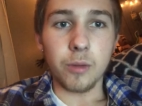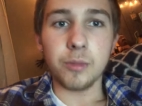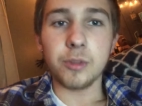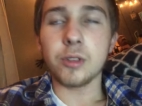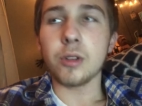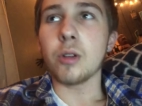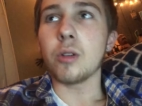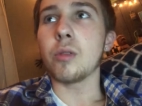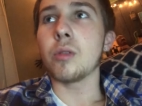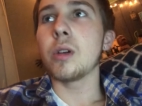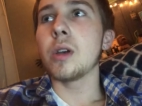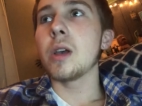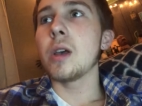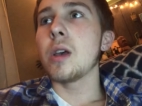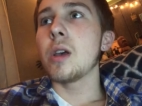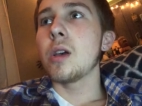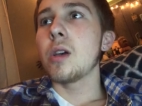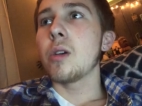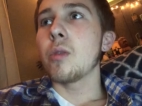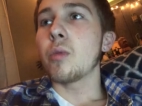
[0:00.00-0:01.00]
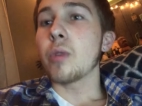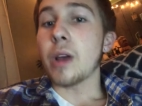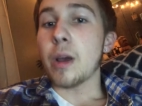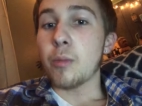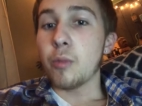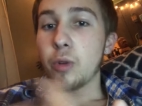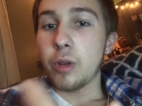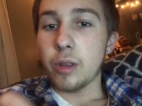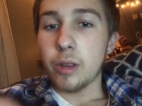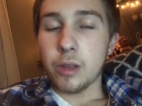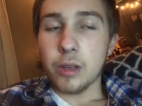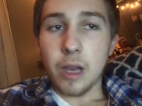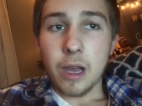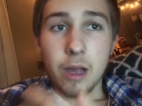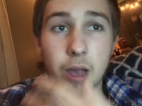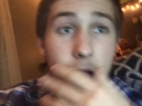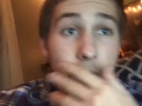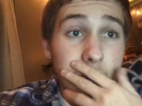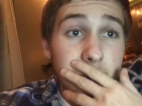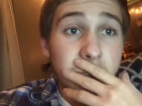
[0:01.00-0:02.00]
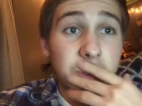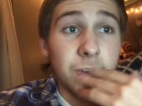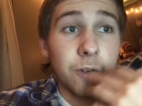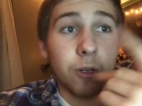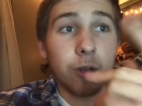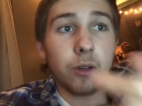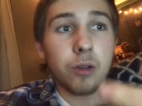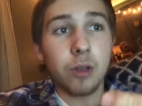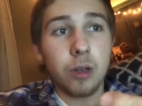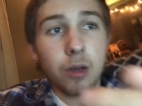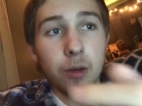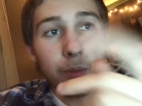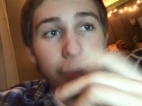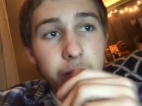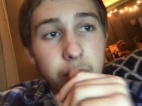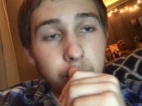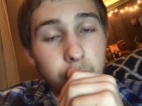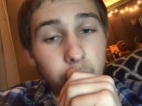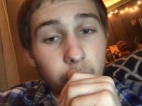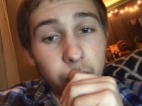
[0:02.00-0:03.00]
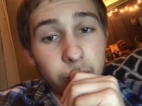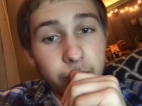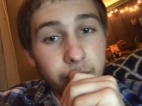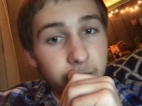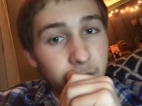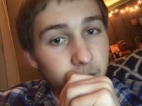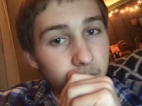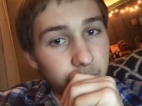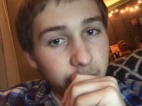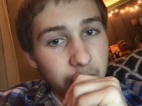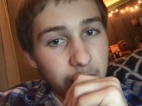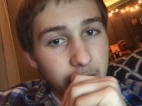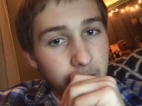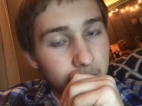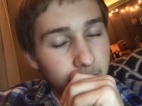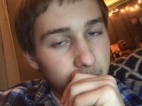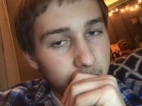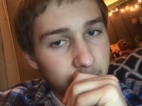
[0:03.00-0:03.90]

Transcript: So when I saw a big part of like